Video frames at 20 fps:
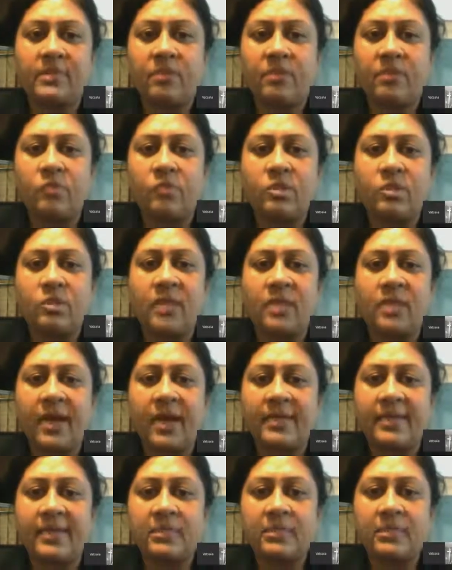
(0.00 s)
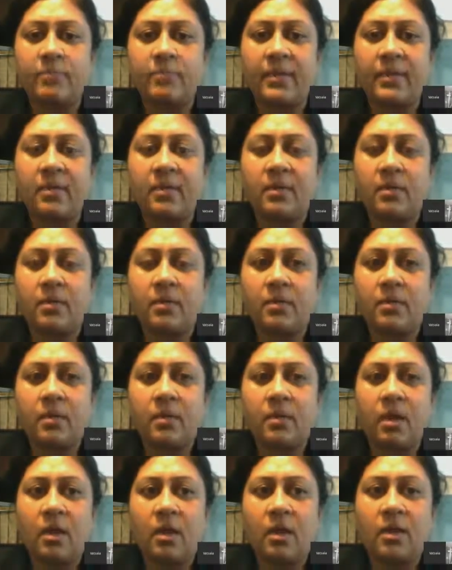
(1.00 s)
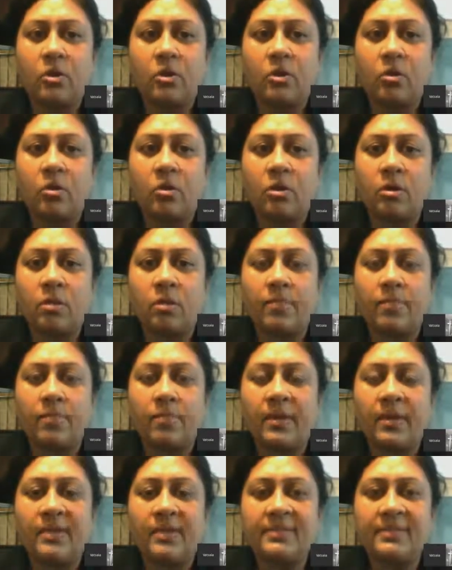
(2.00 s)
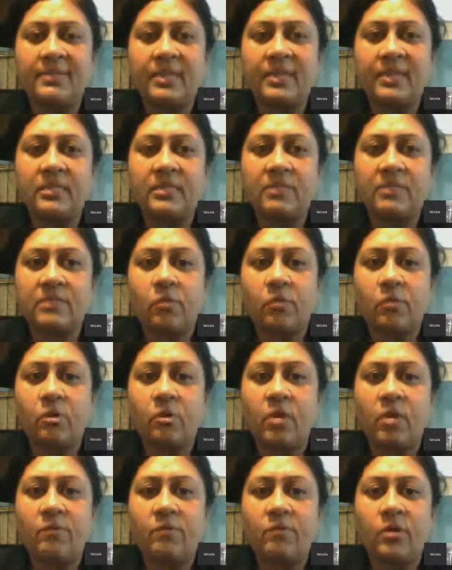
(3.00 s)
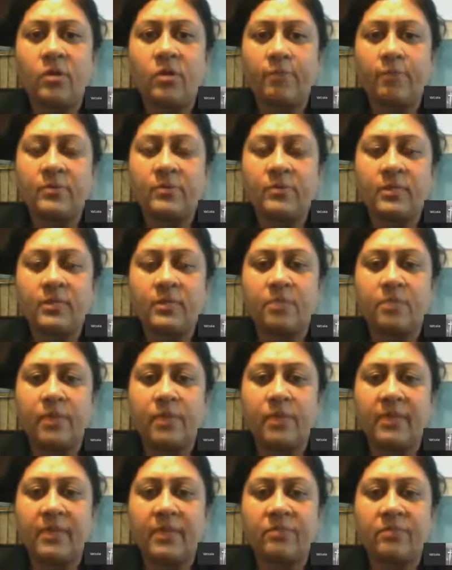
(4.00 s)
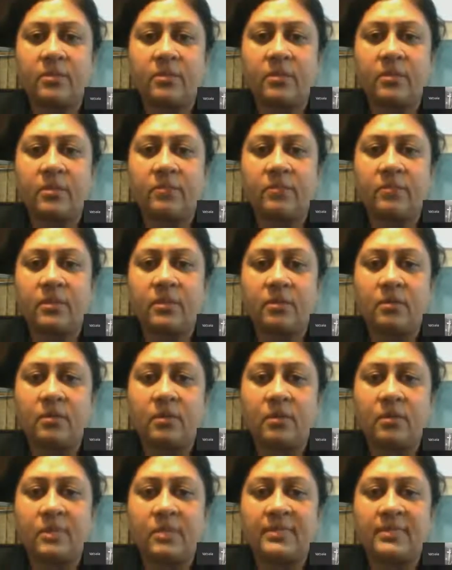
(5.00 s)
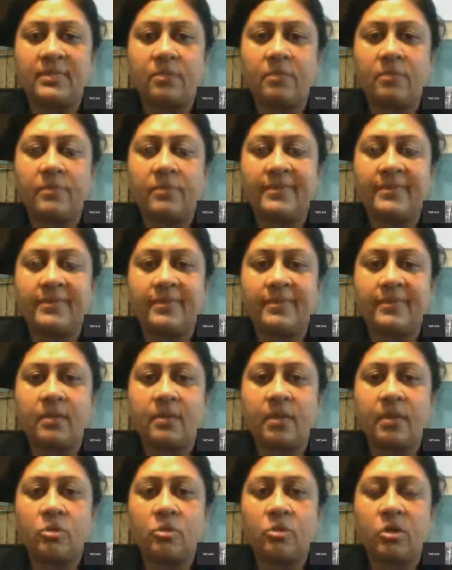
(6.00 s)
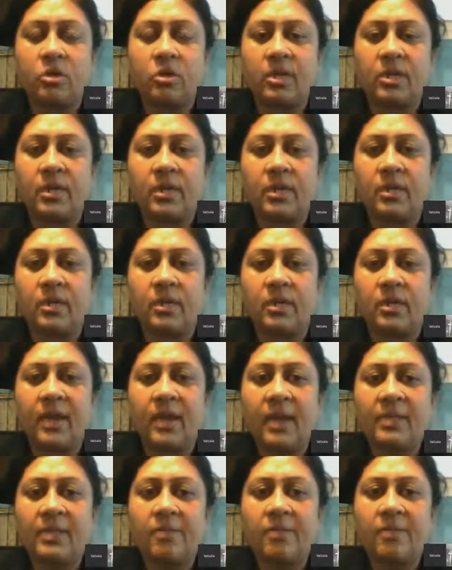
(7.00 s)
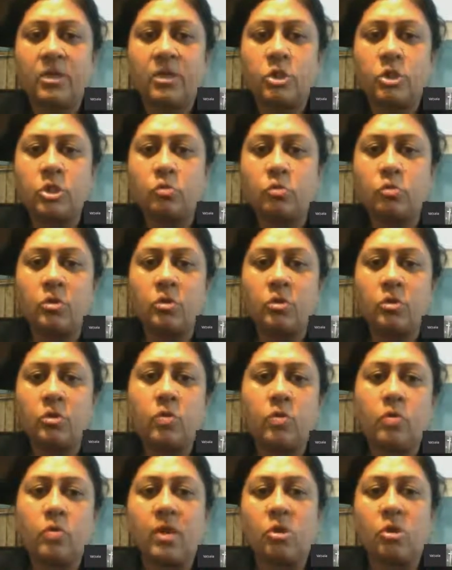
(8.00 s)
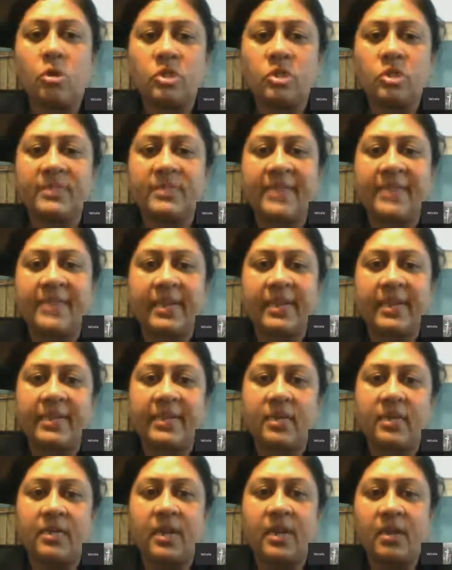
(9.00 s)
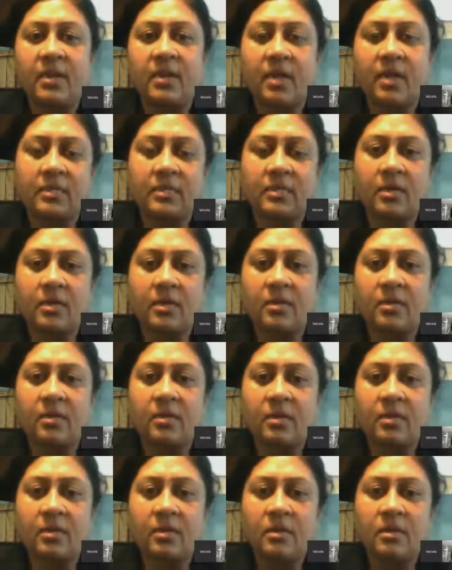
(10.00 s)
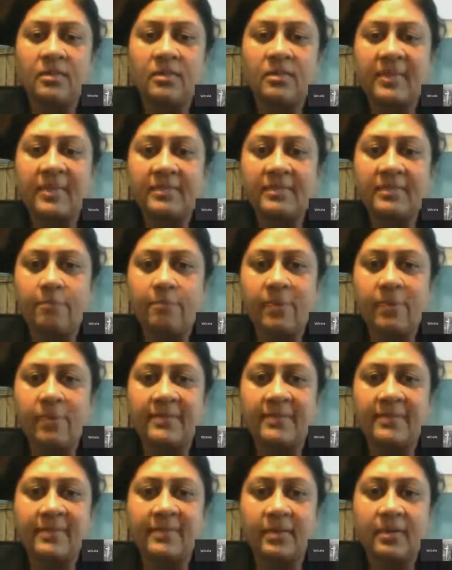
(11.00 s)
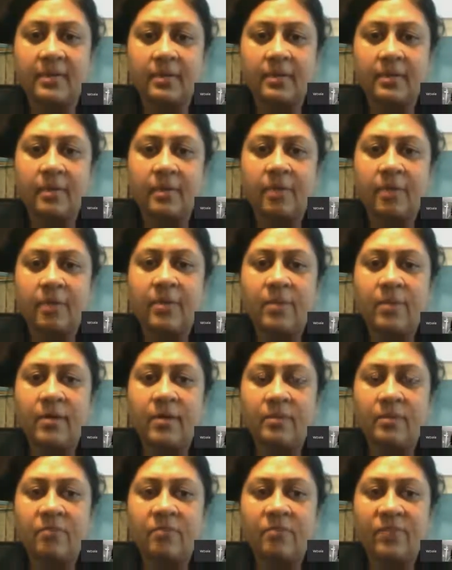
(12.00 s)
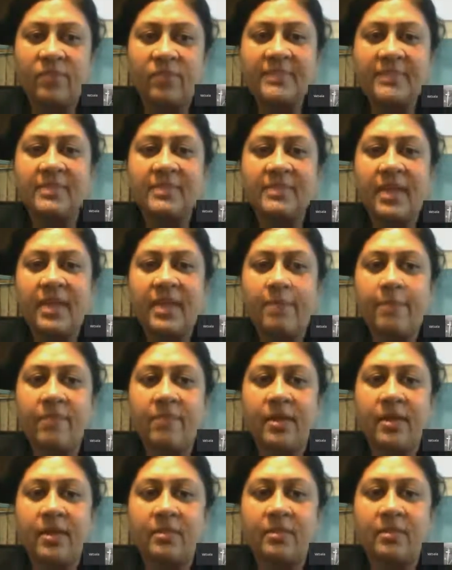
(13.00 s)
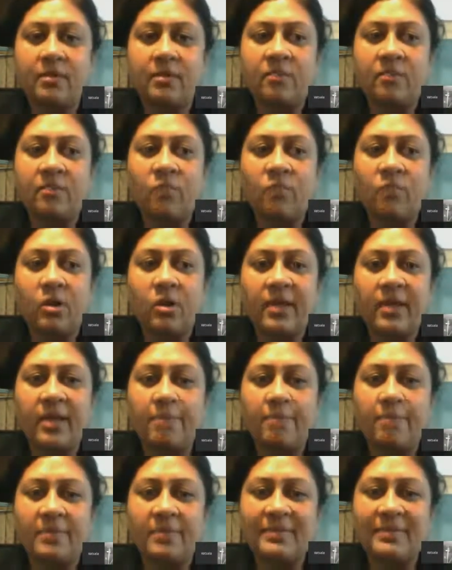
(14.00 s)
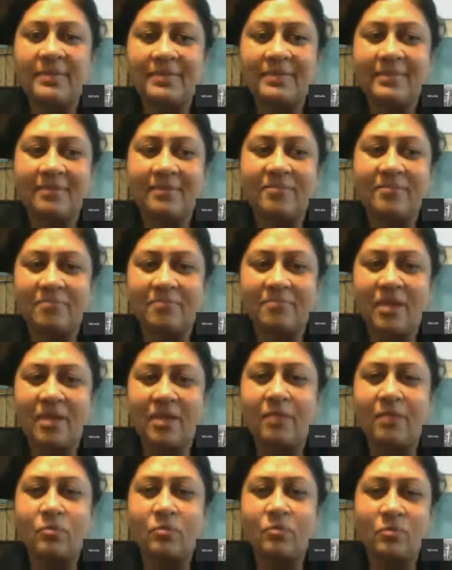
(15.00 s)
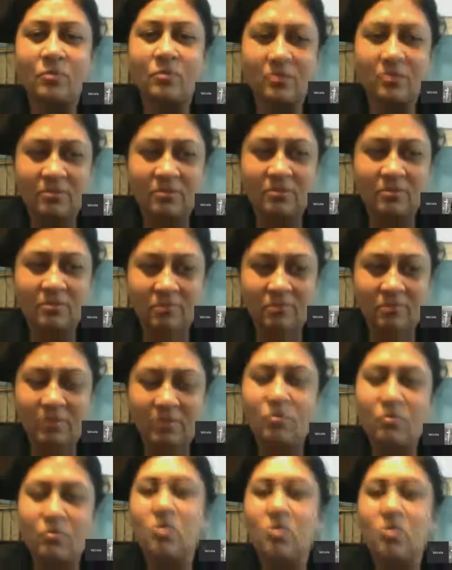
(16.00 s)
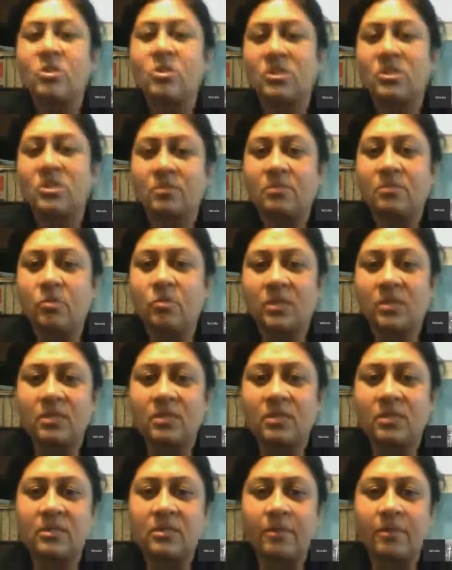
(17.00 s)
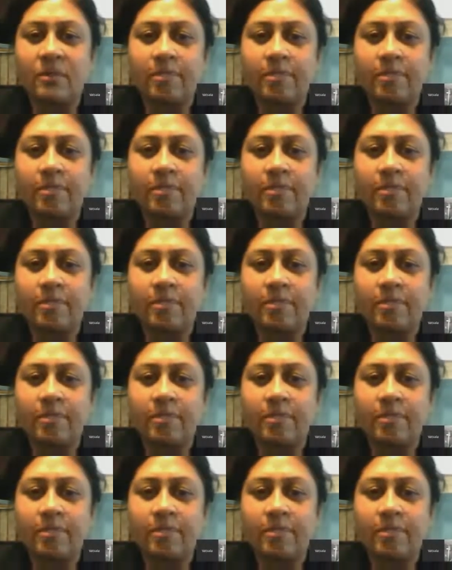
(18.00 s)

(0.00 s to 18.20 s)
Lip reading: And if you are the highest bidder and your bidding is successful, you have to deposit the money with the concerned person authority, and they will issue you an auction sale deed and a katha. It is as simple as that. But the first type where the default happens, I would be more cautious about it.